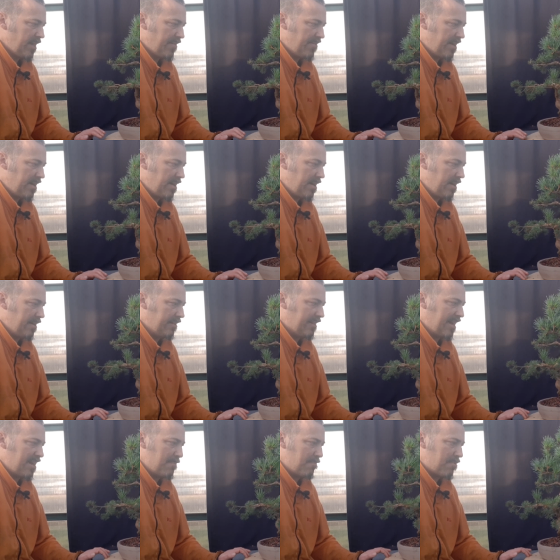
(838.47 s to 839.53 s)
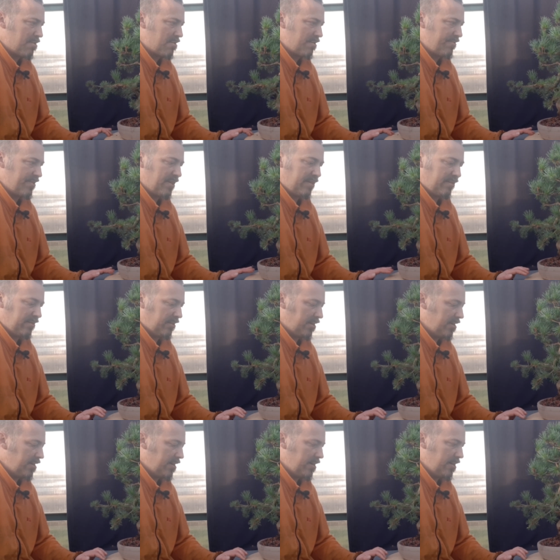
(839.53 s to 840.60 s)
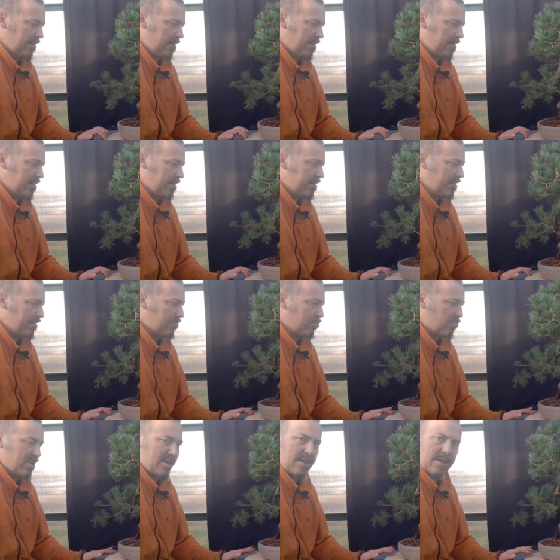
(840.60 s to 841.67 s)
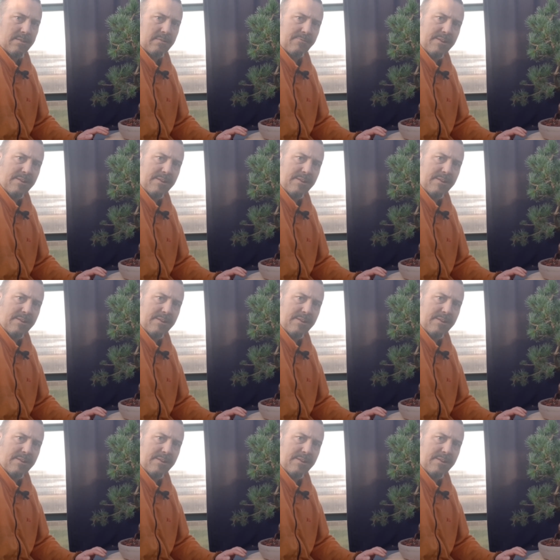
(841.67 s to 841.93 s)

The taper on this tree is